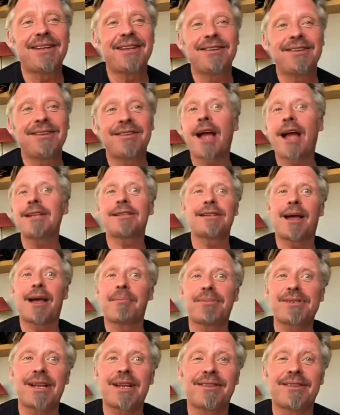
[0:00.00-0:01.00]

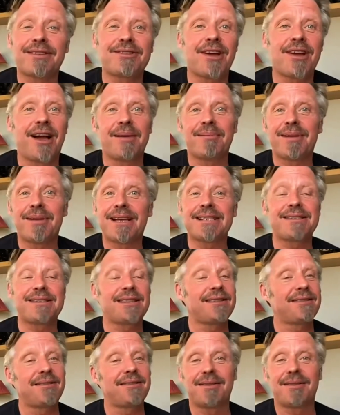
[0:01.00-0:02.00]
99% of the time,
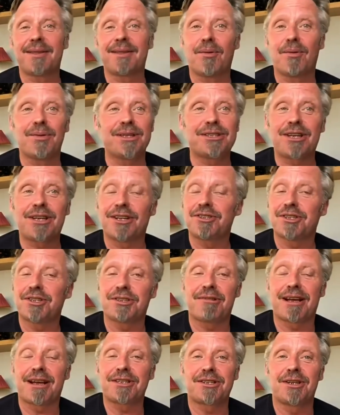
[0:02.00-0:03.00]
all these countries
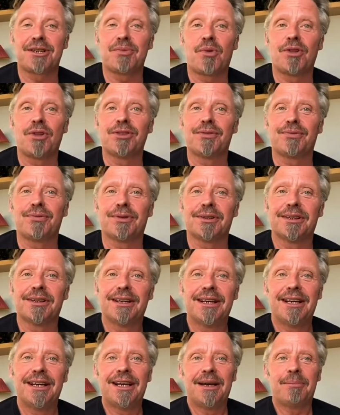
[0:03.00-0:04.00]
are actually wonderful.
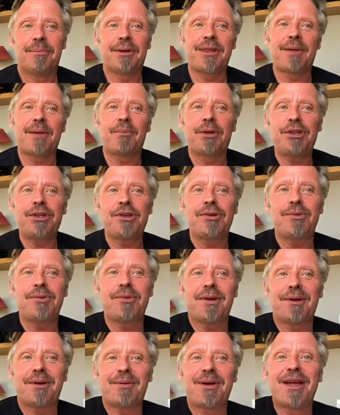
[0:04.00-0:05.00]
But then when you
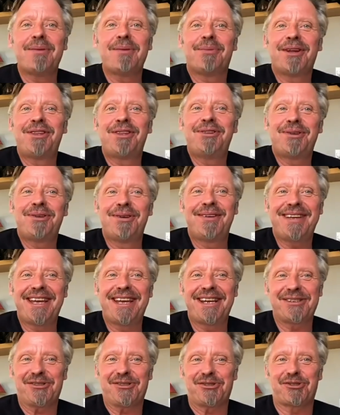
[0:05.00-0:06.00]

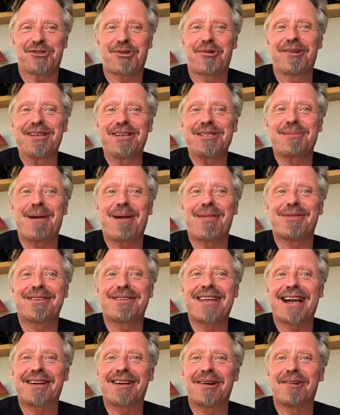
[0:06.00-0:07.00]
hear stories about the
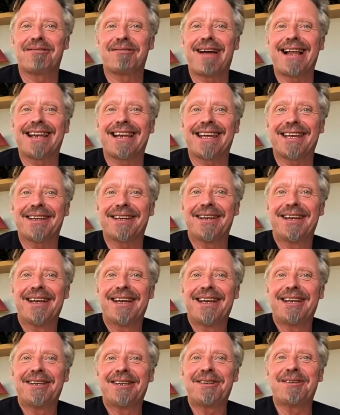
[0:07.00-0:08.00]
Dakar Rally,
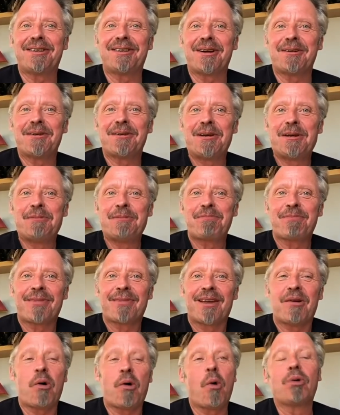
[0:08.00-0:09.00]

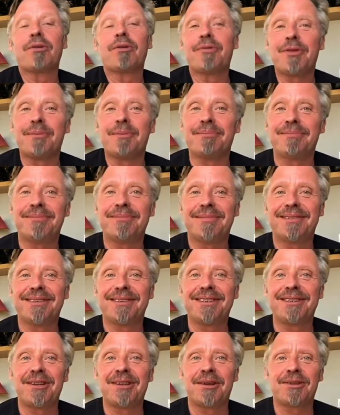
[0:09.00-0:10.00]
all of them,
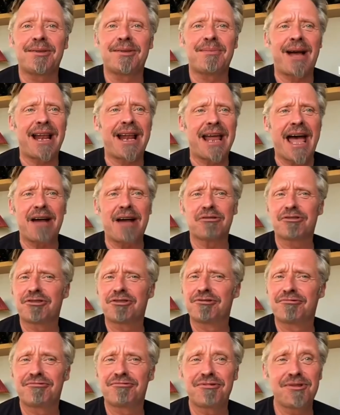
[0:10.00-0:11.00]
no matter how
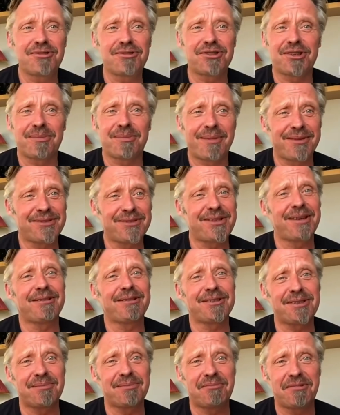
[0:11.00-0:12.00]
gruesome, and there were
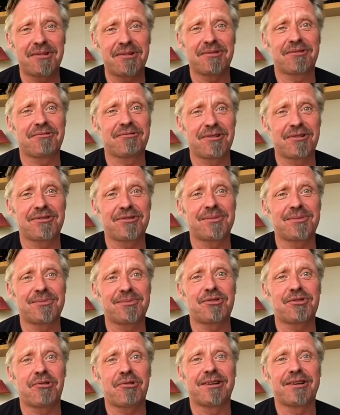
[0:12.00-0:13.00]
some real gruesome
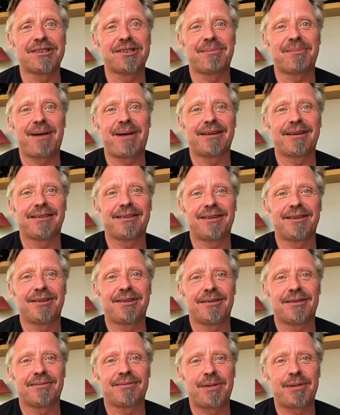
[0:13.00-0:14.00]
stories about,
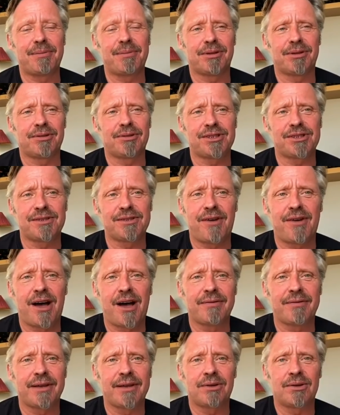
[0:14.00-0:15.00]
people who are
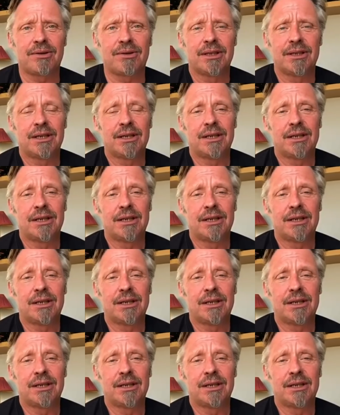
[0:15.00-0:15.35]
surviving or